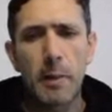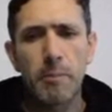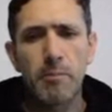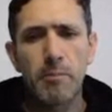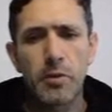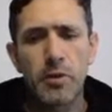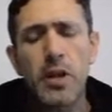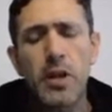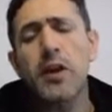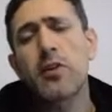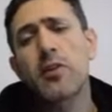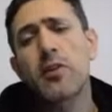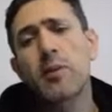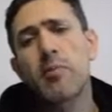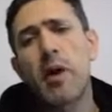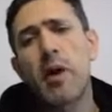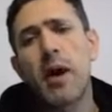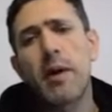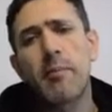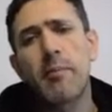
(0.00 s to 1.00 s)
particularly
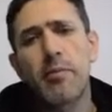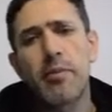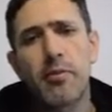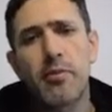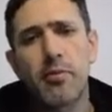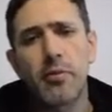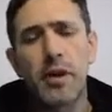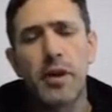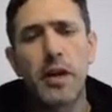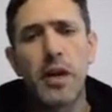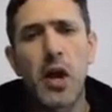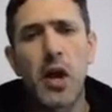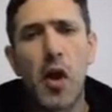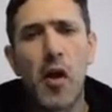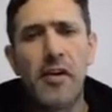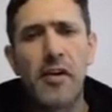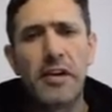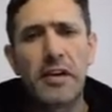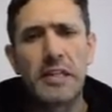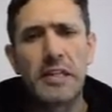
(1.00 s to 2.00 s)
problem 3.
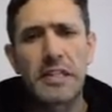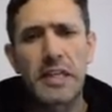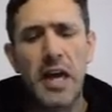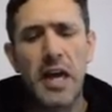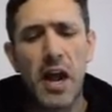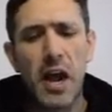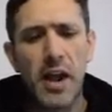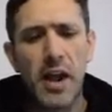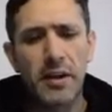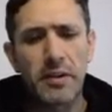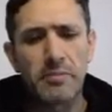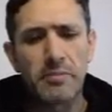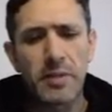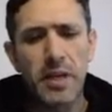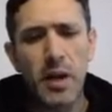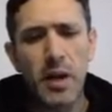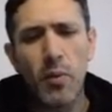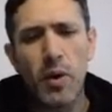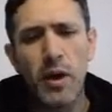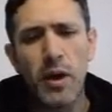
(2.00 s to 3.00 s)
And
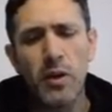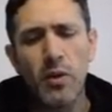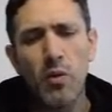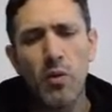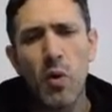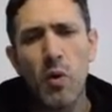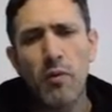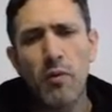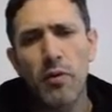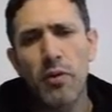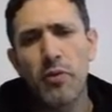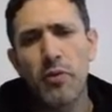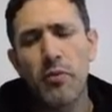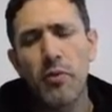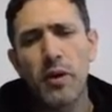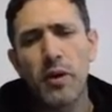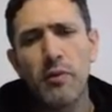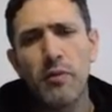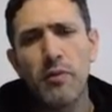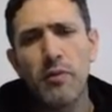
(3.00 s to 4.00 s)
I want to go over
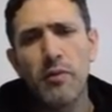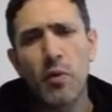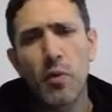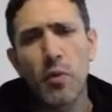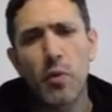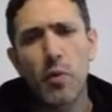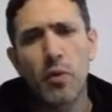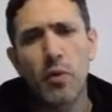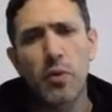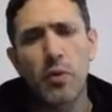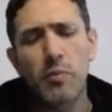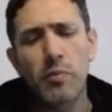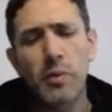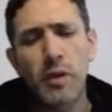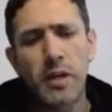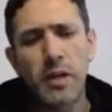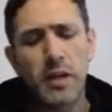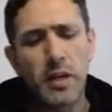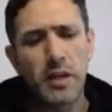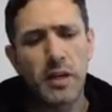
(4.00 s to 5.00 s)
3 and 4
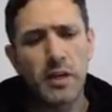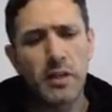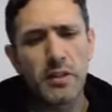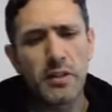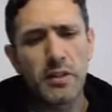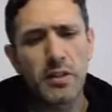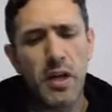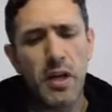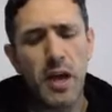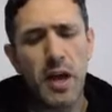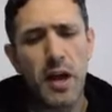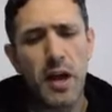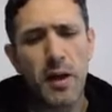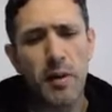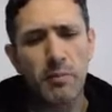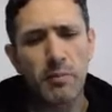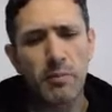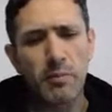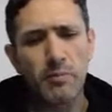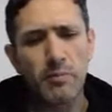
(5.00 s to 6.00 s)
because,
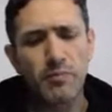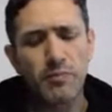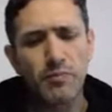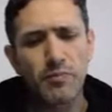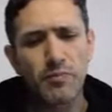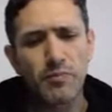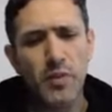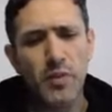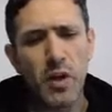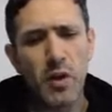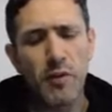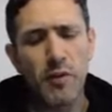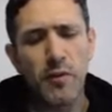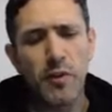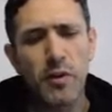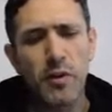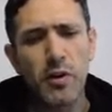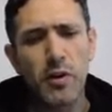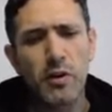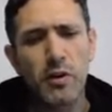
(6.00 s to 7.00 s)
if you're
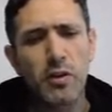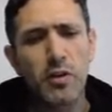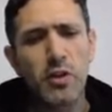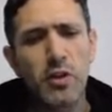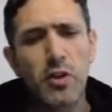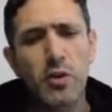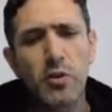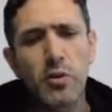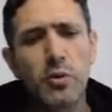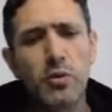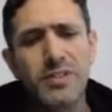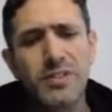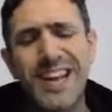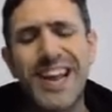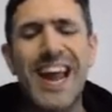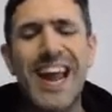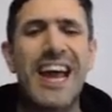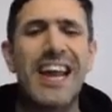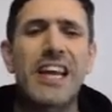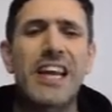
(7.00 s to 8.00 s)
going to use
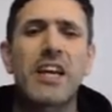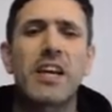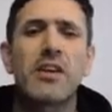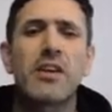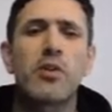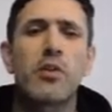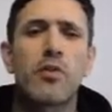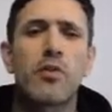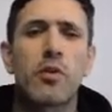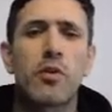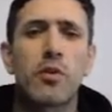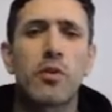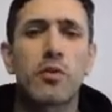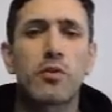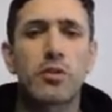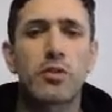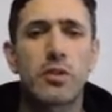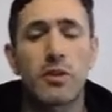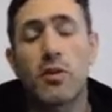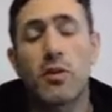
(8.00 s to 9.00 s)
dyadic
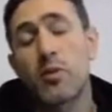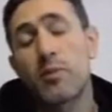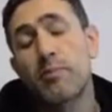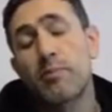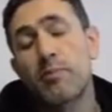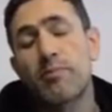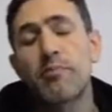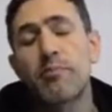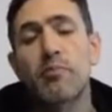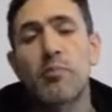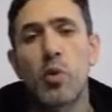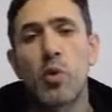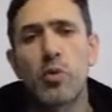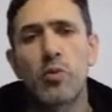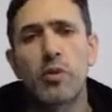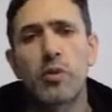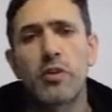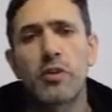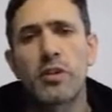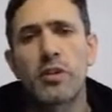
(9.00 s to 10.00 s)
intervals, or more
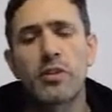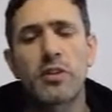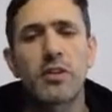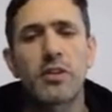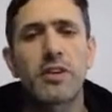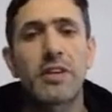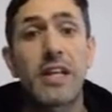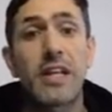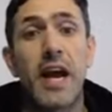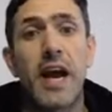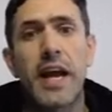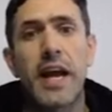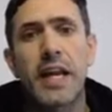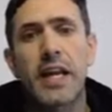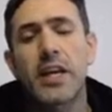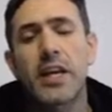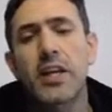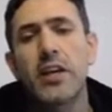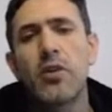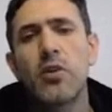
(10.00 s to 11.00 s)
realistically,
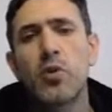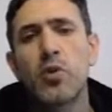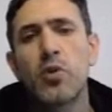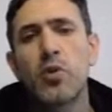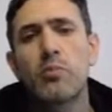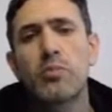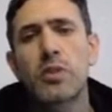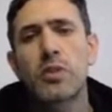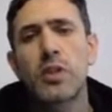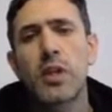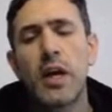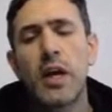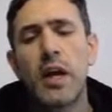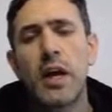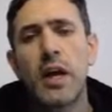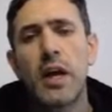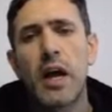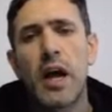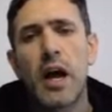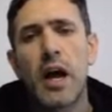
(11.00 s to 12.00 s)
dyadic cubes,
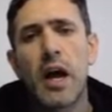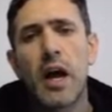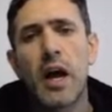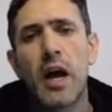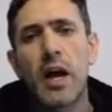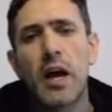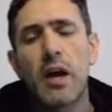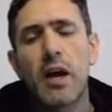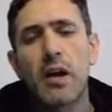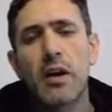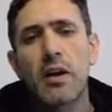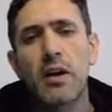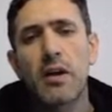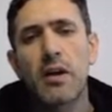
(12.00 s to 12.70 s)
and